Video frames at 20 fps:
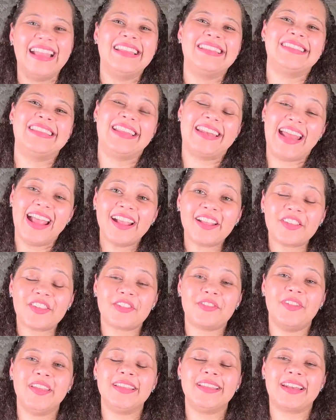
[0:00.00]
The
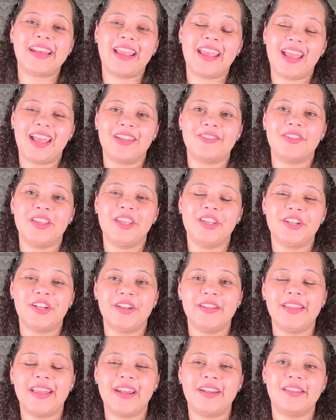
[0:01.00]
next thing that I have
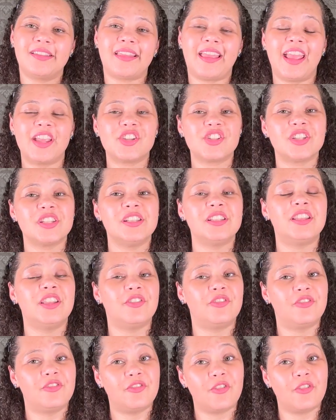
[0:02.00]
here, that is actually the